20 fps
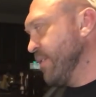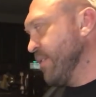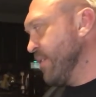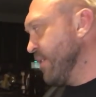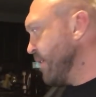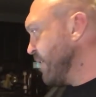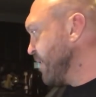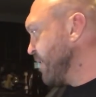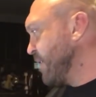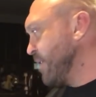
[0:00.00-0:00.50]

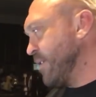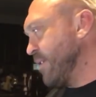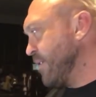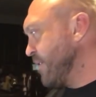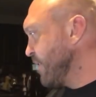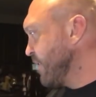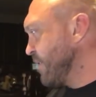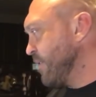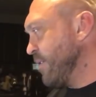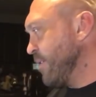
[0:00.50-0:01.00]

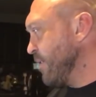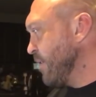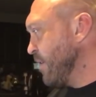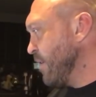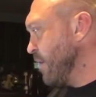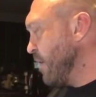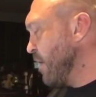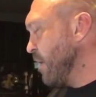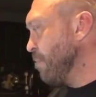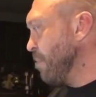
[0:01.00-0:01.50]
It's
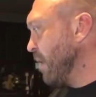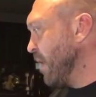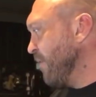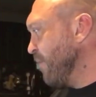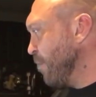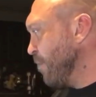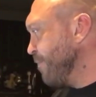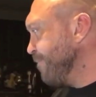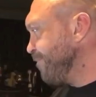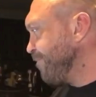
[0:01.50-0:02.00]

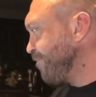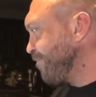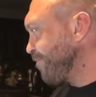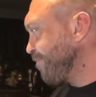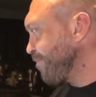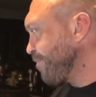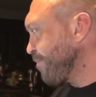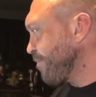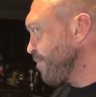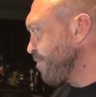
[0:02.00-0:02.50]
unbelievable.
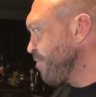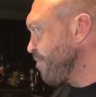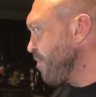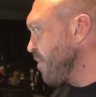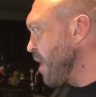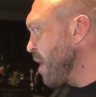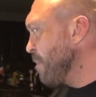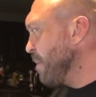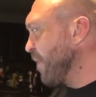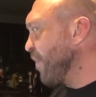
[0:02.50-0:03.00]

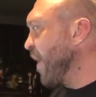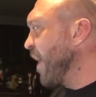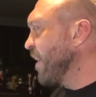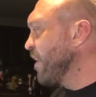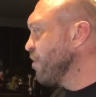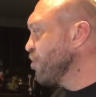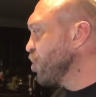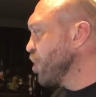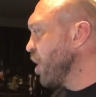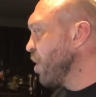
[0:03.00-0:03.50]
But thank
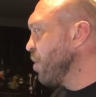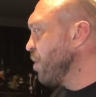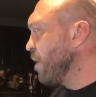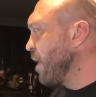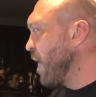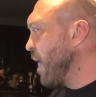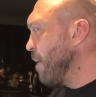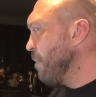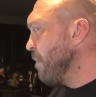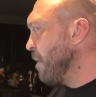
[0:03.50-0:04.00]
you, Joe.
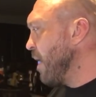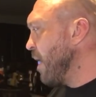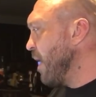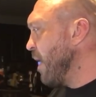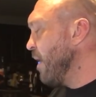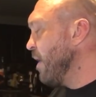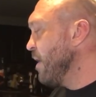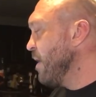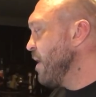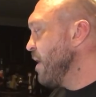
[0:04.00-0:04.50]

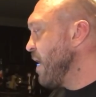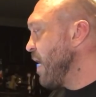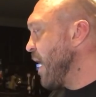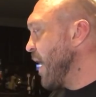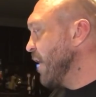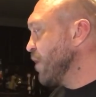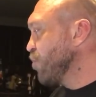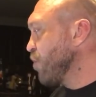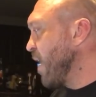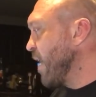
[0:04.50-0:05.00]

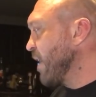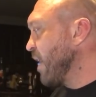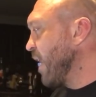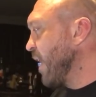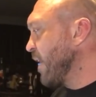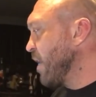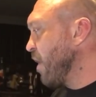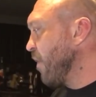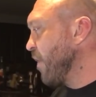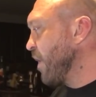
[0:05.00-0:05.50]
I try to
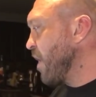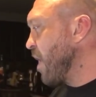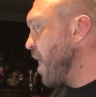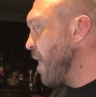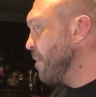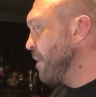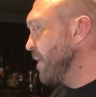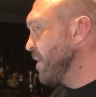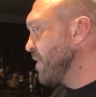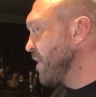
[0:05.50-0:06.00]
like all the
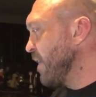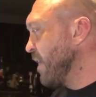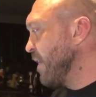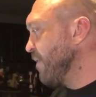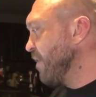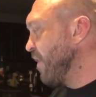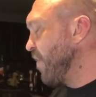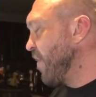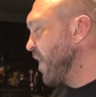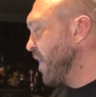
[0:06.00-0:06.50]
comments on
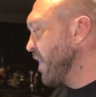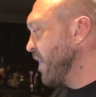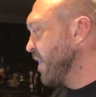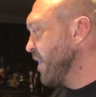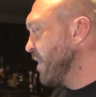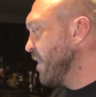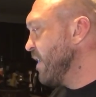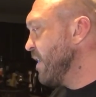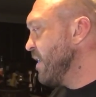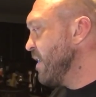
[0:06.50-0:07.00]

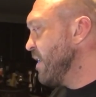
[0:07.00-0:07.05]
everything,